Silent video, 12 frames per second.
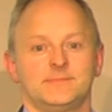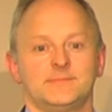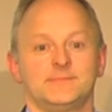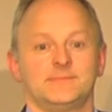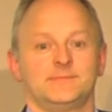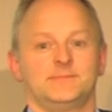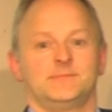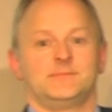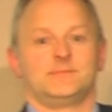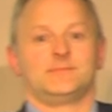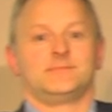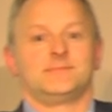
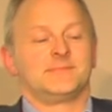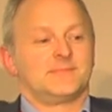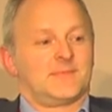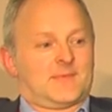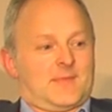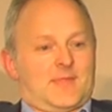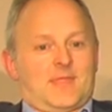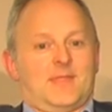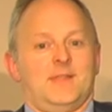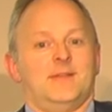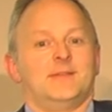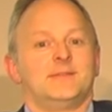
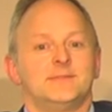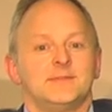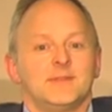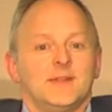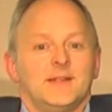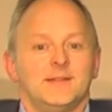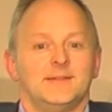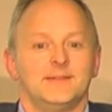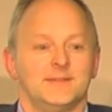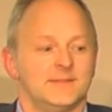Nobody speaks.